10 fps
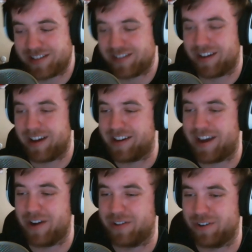a
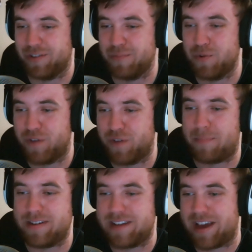character move up
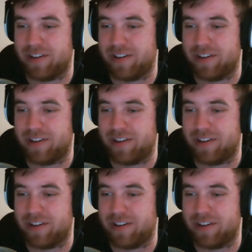and down,